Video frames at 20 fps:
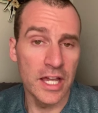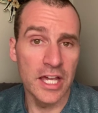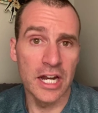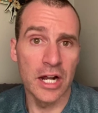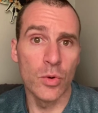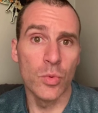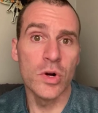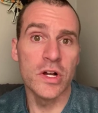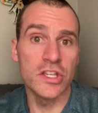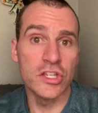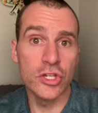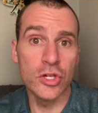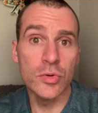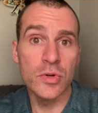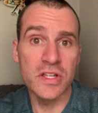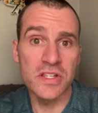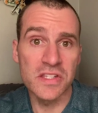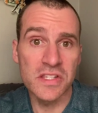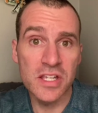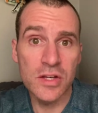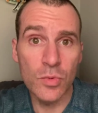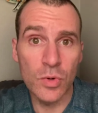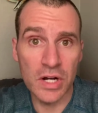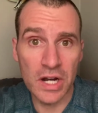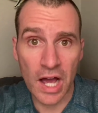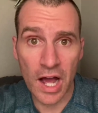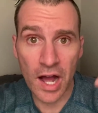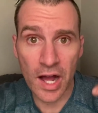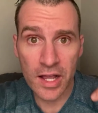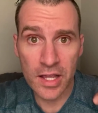And I want you to see
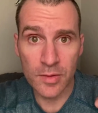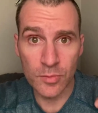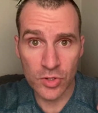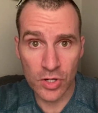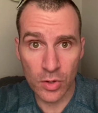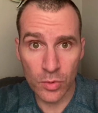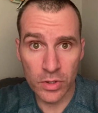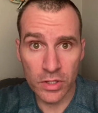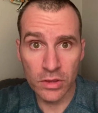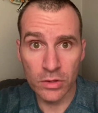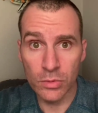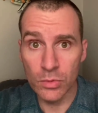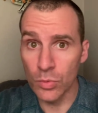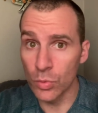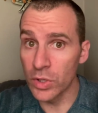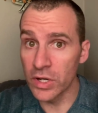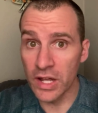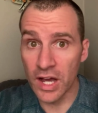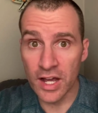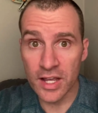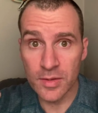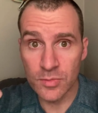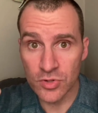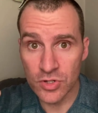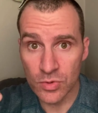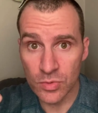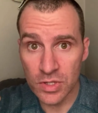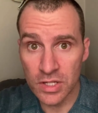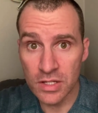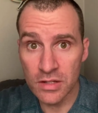what I am going through, what I am
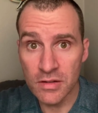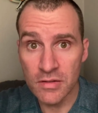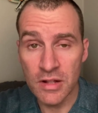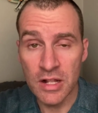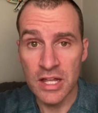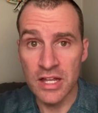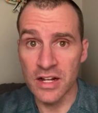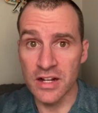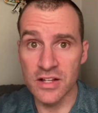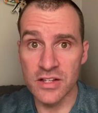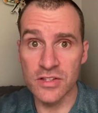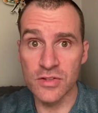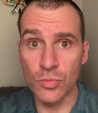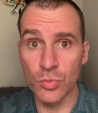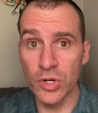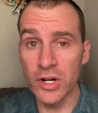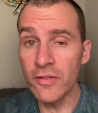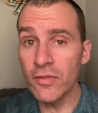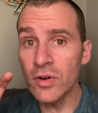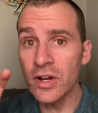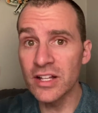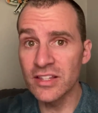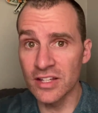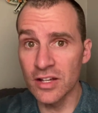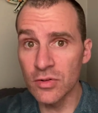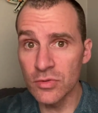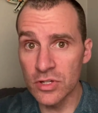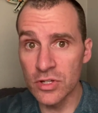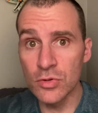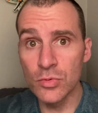doing. Because whatever I
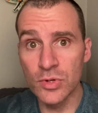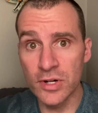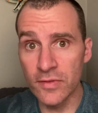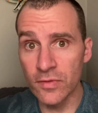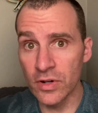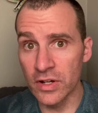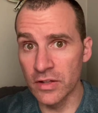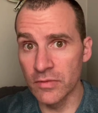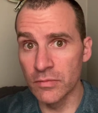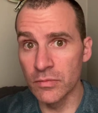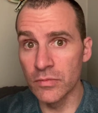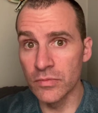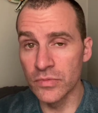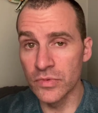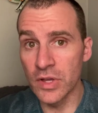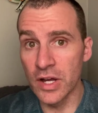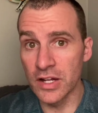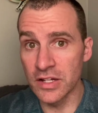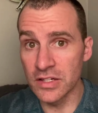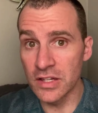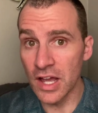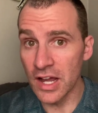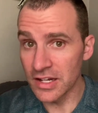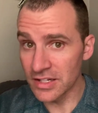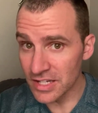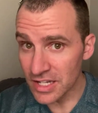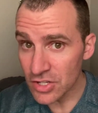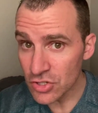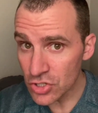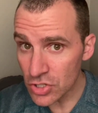tell you, whatever I
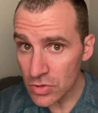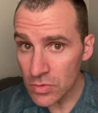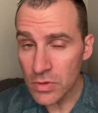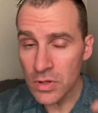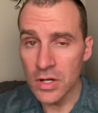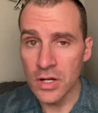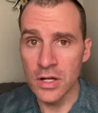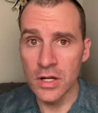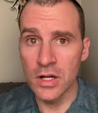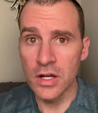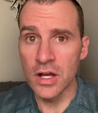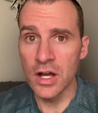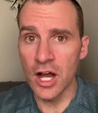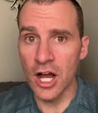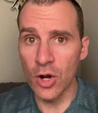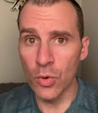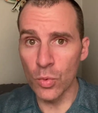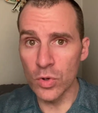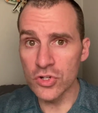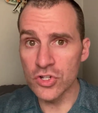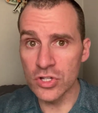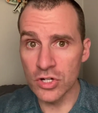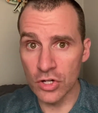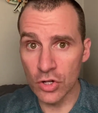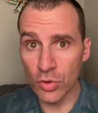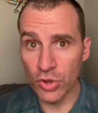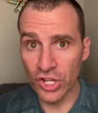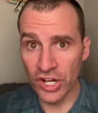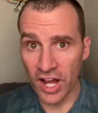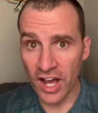teach you, I want you to
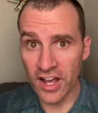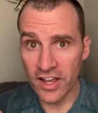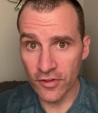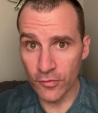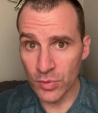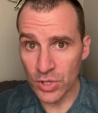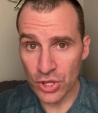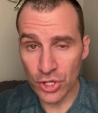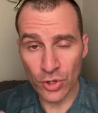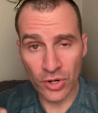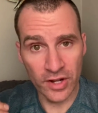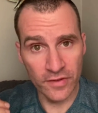know that I have been there.